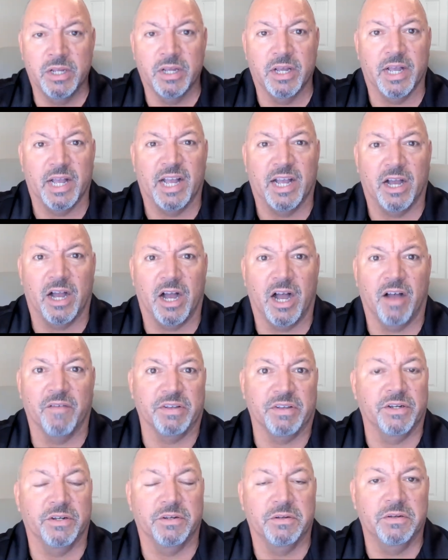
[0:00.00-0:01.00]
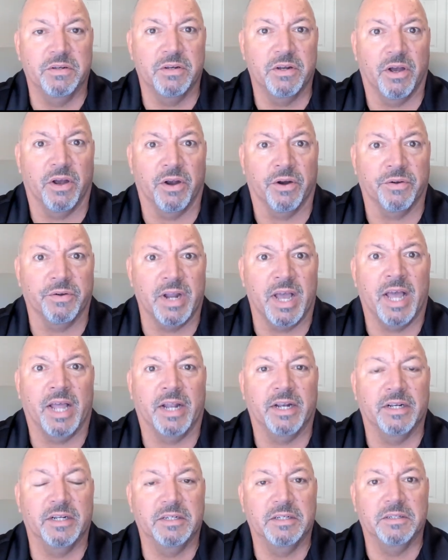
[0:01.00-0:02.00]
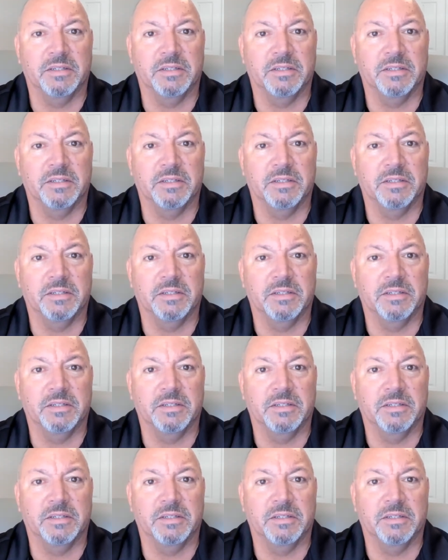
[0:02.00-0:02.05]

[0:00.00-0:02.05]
often are not